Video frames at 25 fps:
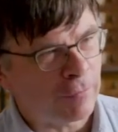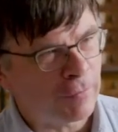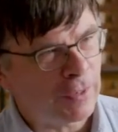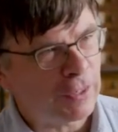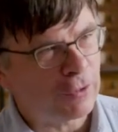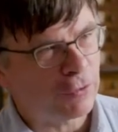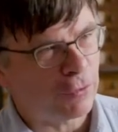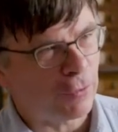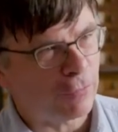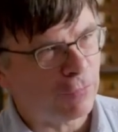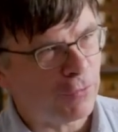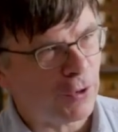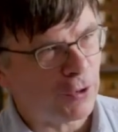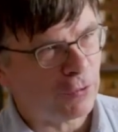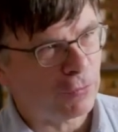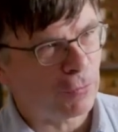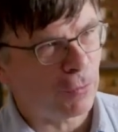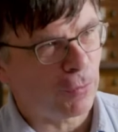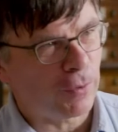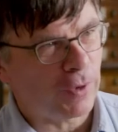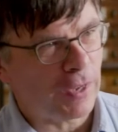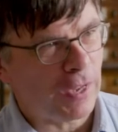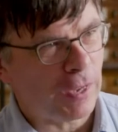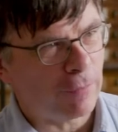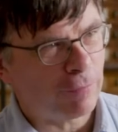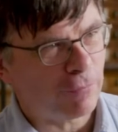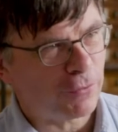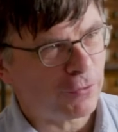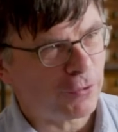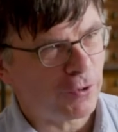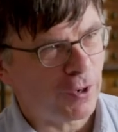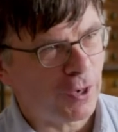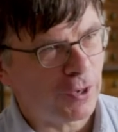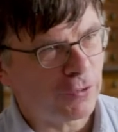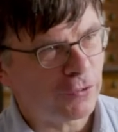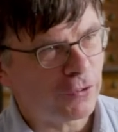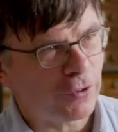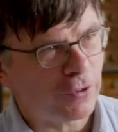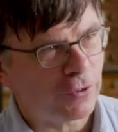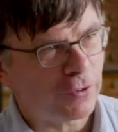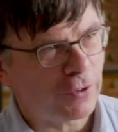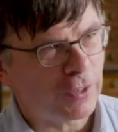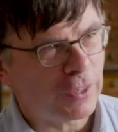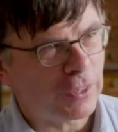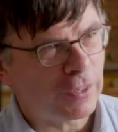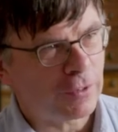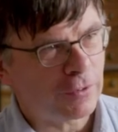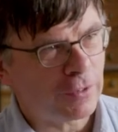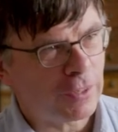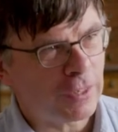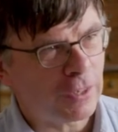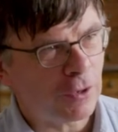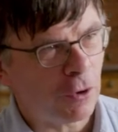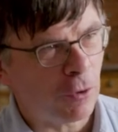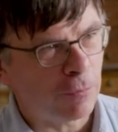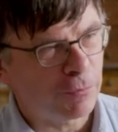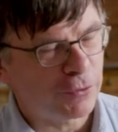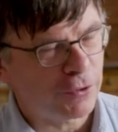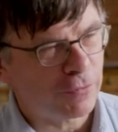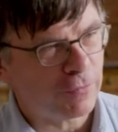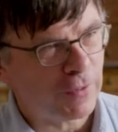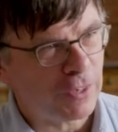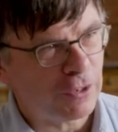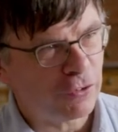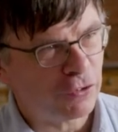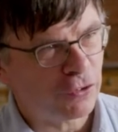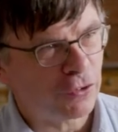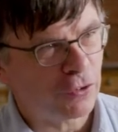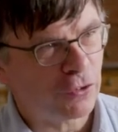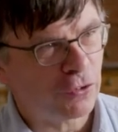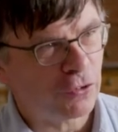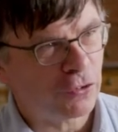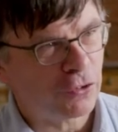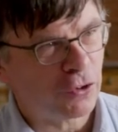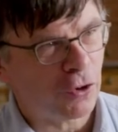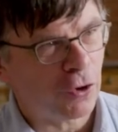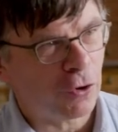need to first of all emphasize that the observations